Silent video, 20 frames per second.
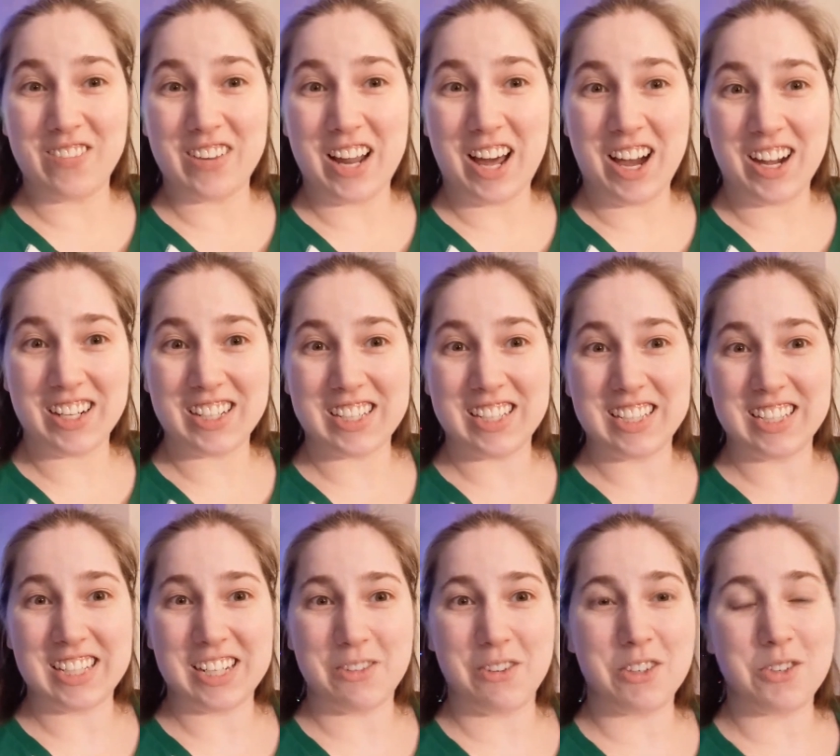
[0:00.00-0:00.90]
vlog
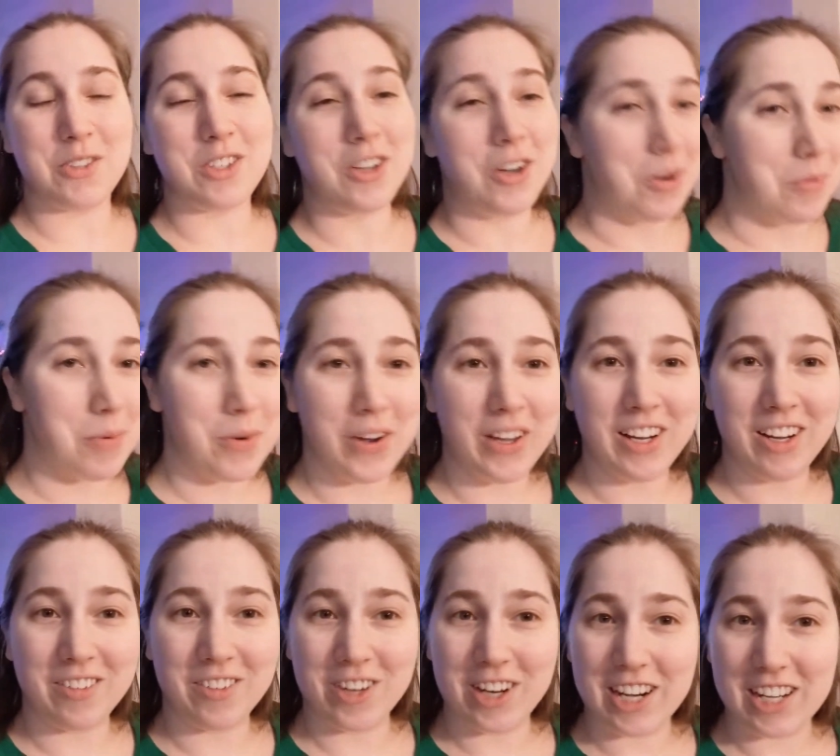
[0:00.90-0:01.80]
Disney, which was the whole point
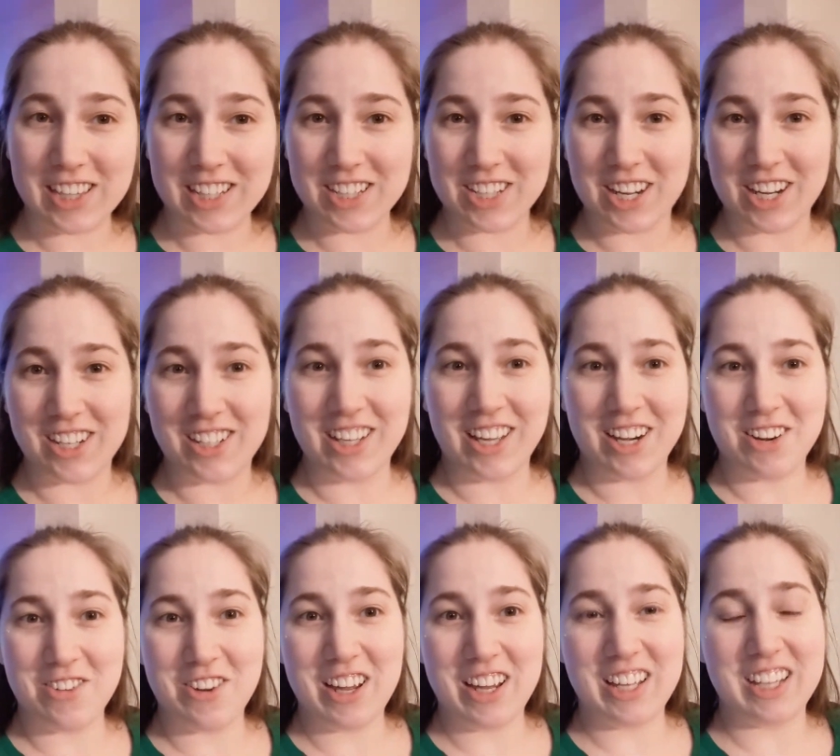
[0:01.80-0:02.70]
of creating the channel
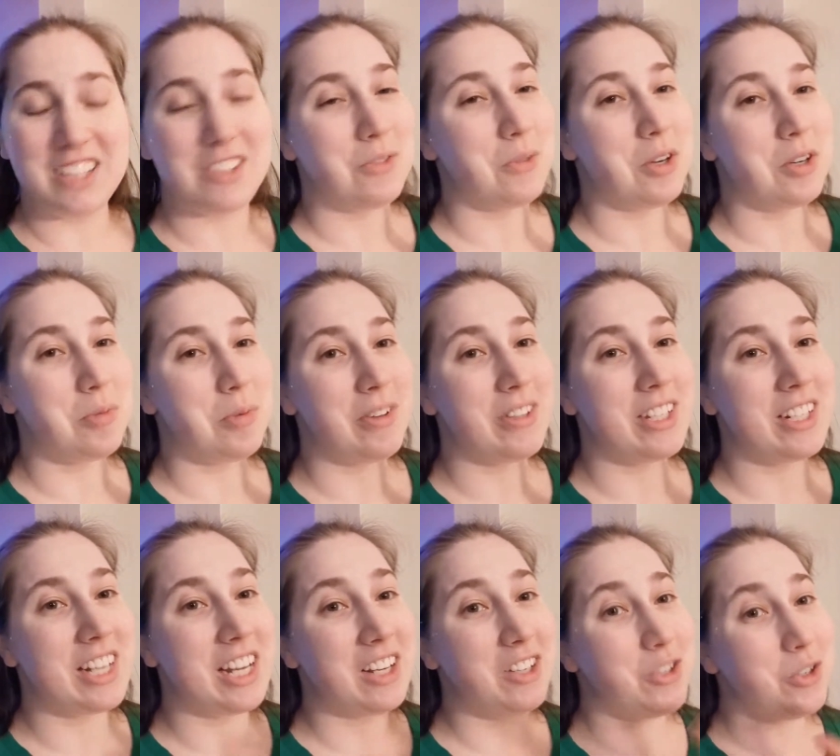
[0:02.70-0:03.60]
anyway, because we were supposed to
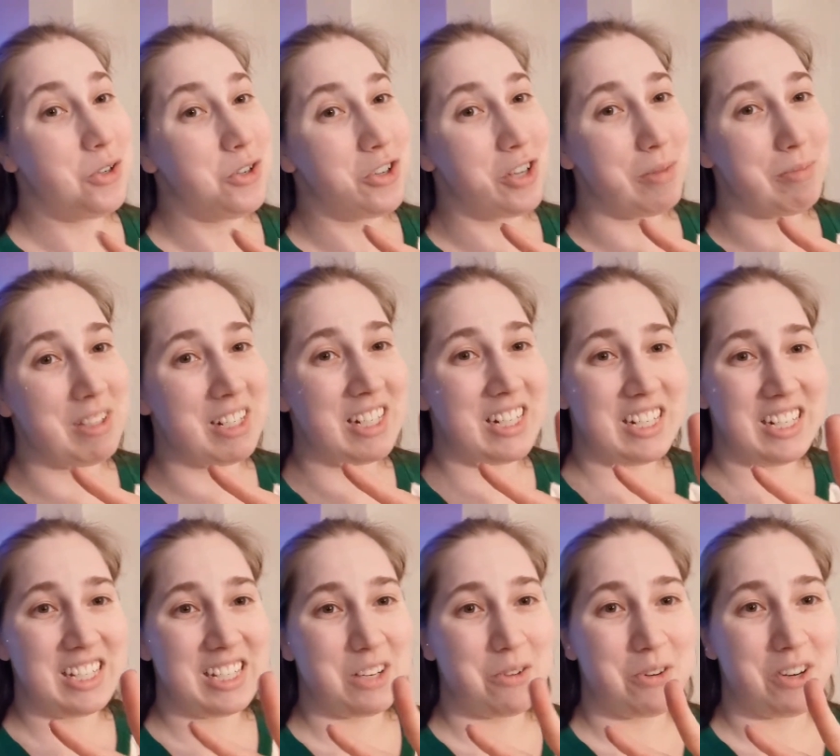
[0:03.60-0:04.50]
take 2 trips to
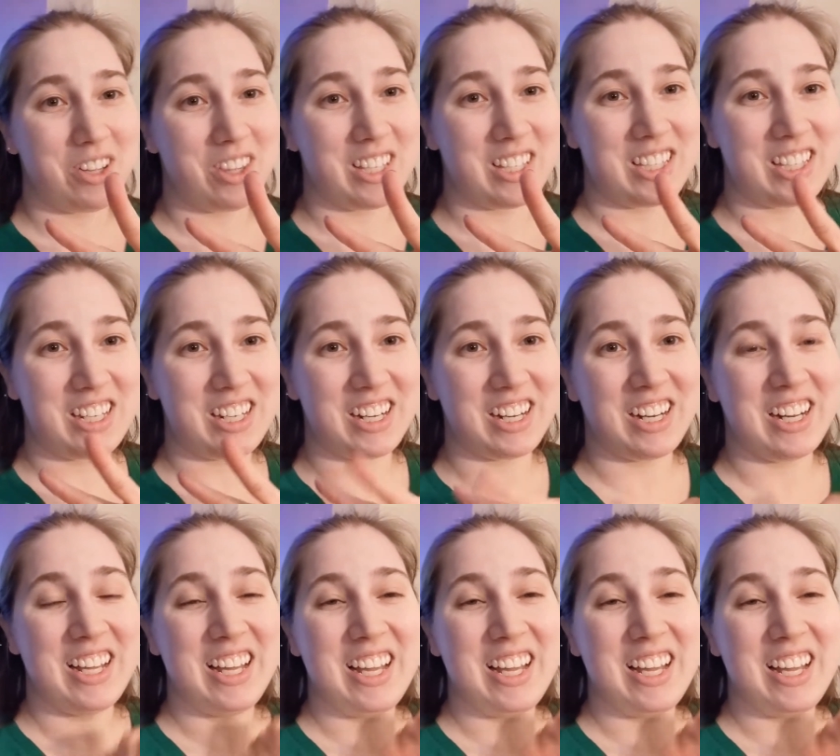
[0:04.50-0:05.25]
Disney World this year,